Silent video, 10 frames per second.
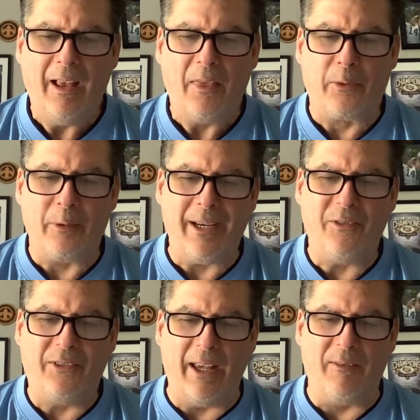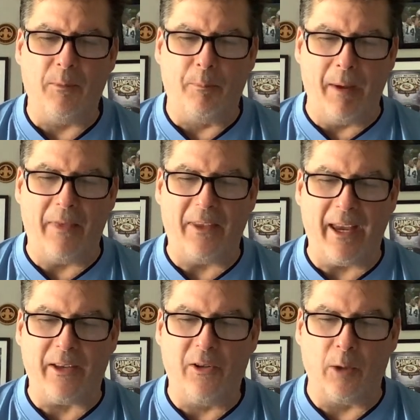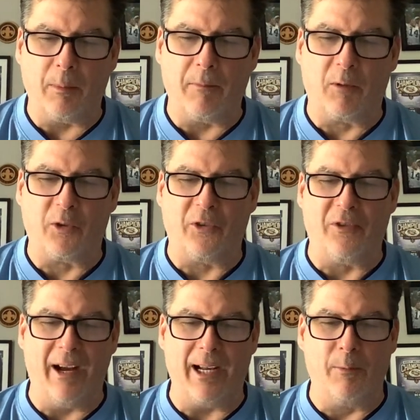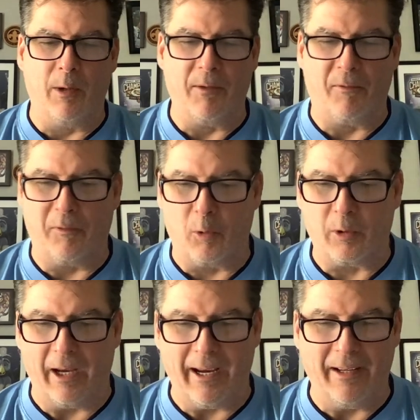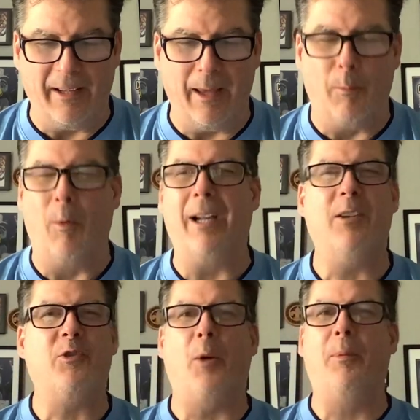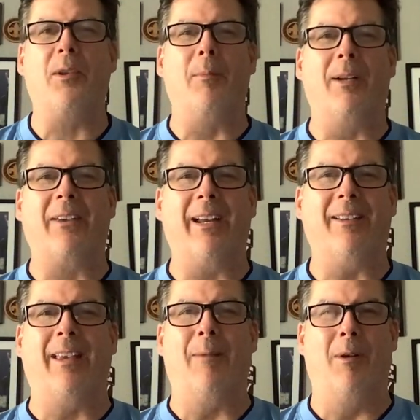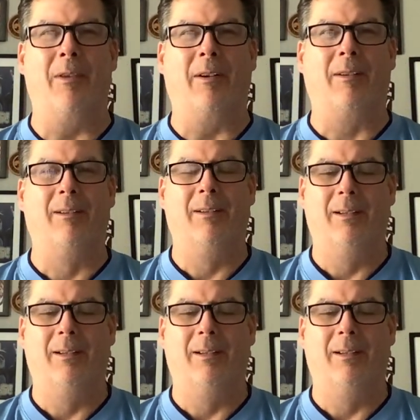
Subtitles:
3-7 Bethane Cookman versus 9-1 Florida A&M. Why don't y'all put the Montana game on there?